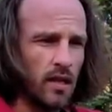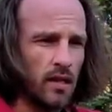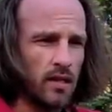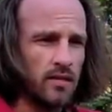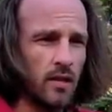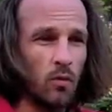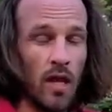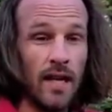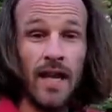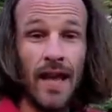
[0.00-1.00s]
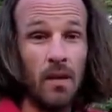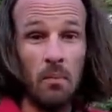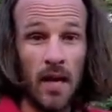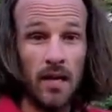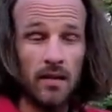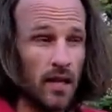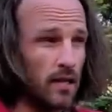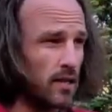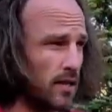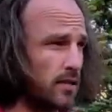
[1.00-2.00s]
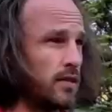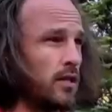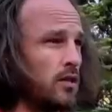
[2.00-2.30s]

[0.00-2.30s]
And they say, "Well, I can't meditate." And I say,